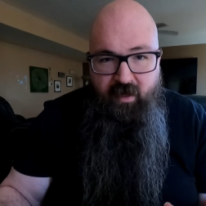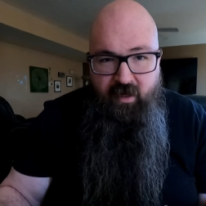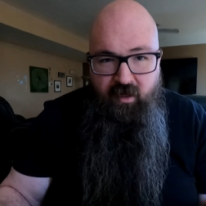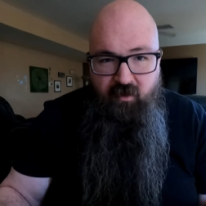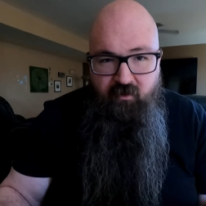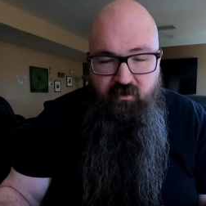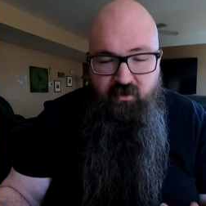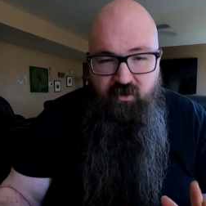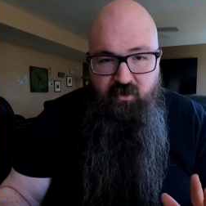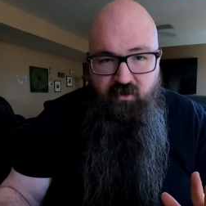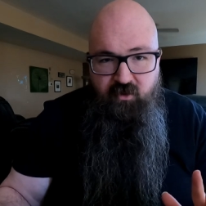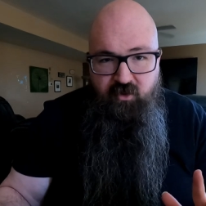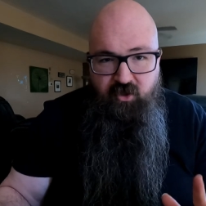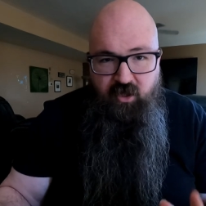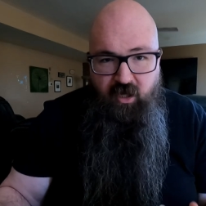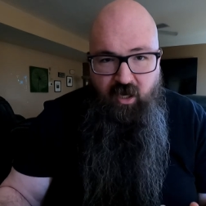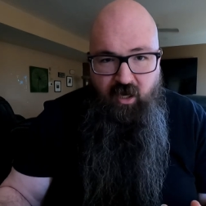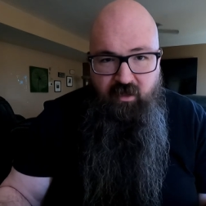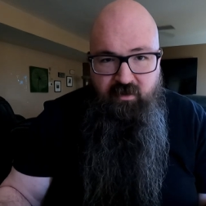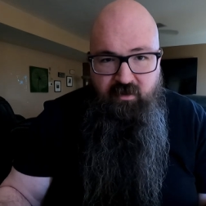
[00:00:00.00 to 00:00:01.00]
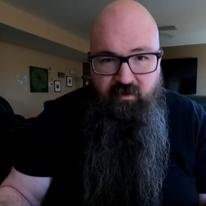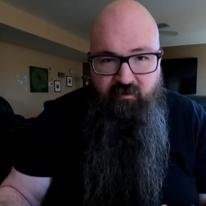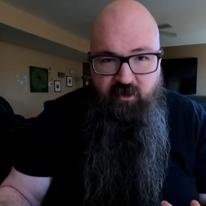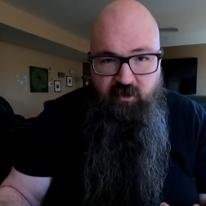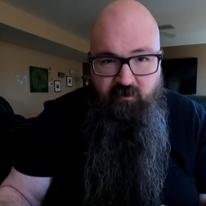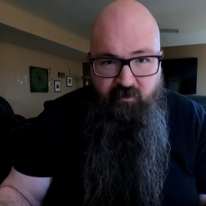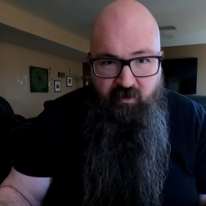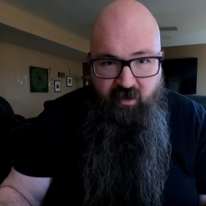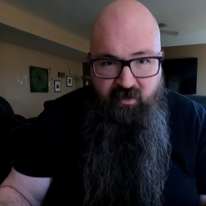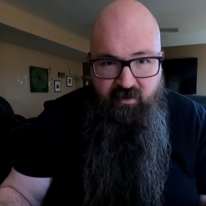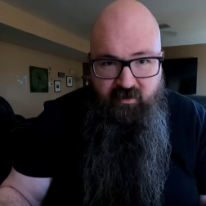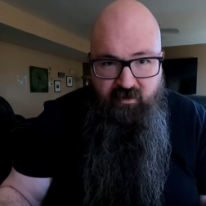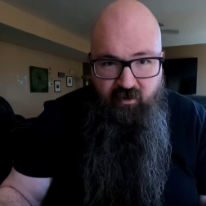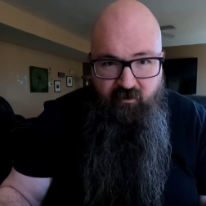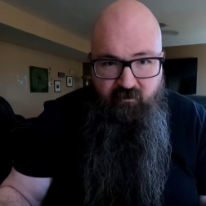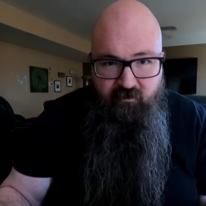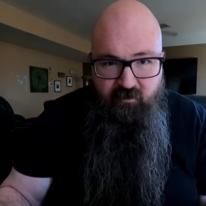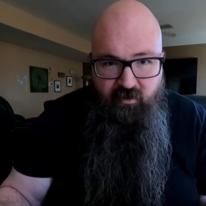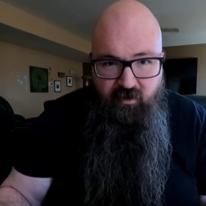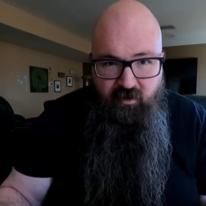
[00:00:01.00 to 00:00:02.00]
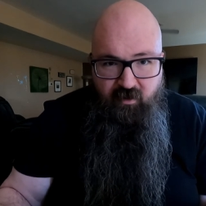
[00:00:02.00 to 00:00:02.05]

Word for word: ounce shots of espresso.